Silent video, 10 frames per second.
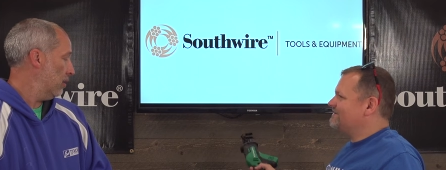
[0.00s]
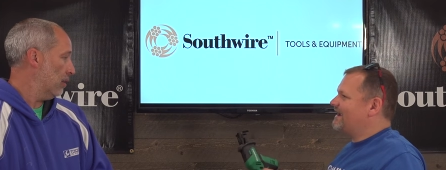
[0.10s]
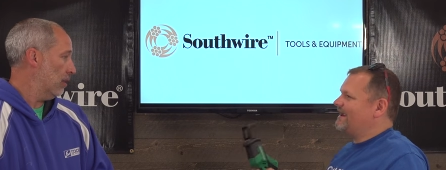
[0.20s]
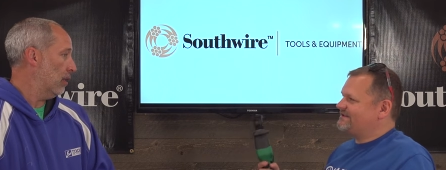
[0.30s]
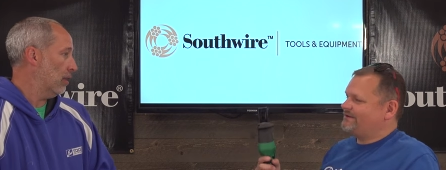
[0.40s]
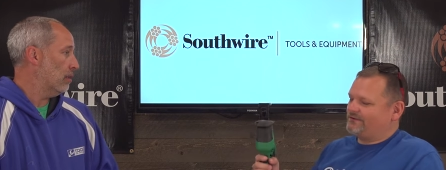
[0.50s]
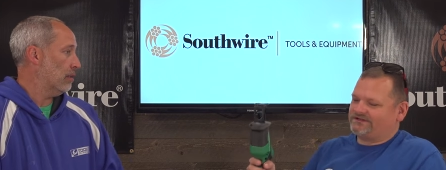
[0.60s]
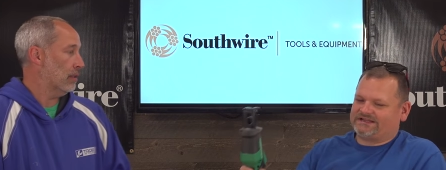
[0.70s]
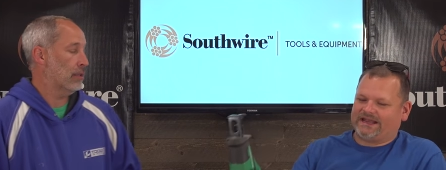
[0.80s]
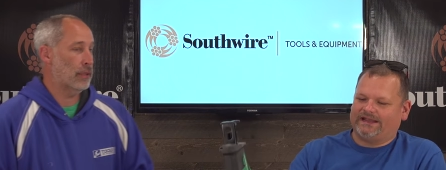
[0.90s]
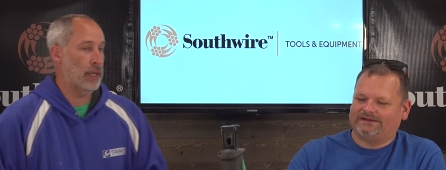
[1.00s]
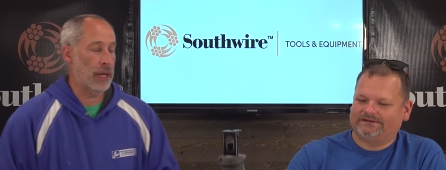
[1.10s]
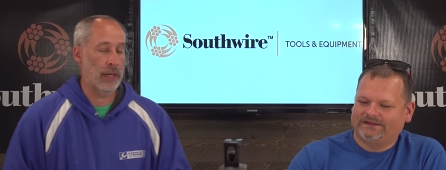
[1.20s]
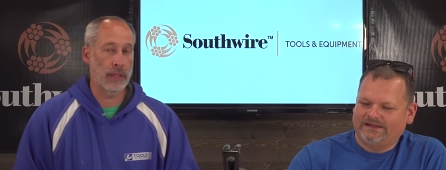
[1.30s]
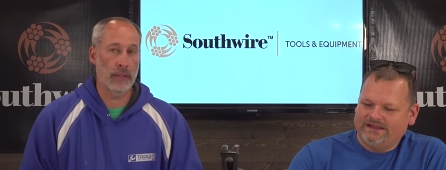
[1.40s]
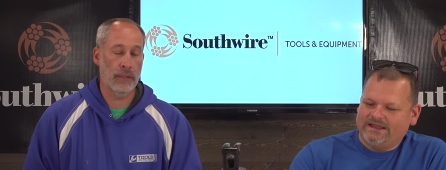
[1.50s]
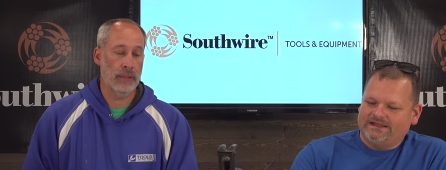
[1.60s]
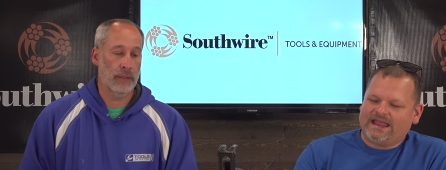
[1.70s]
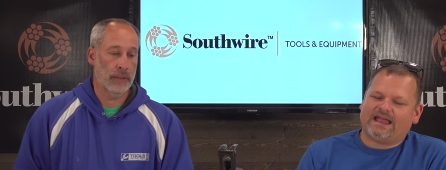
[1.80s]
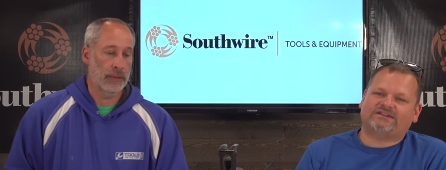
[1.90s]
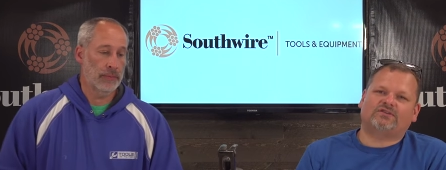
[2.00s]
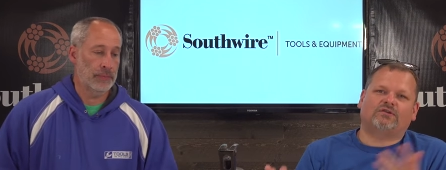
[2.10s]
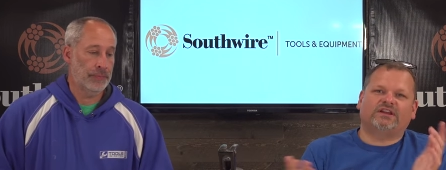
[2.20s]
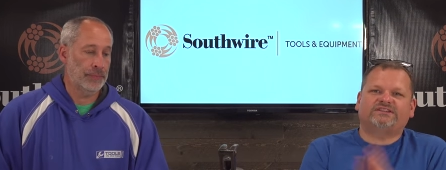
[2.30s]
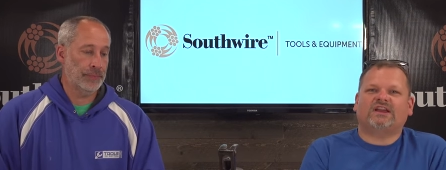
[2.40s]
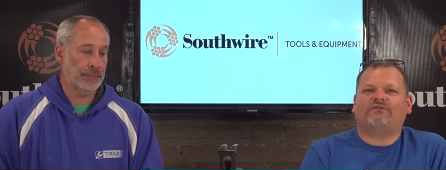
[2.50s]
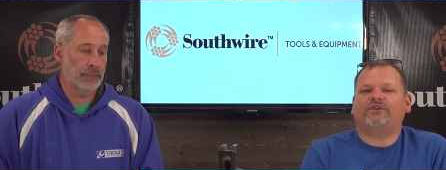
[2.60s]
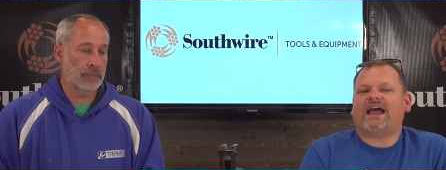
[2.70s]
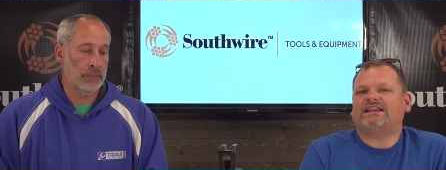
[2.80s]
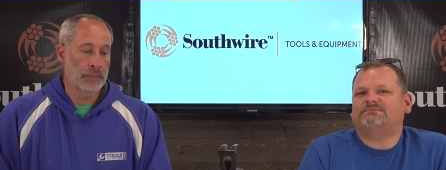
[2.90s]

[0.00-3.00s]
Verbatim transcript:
Speaker 1: Do, I know? see what you're saying. Yeah yeah, so good stuff, you guys.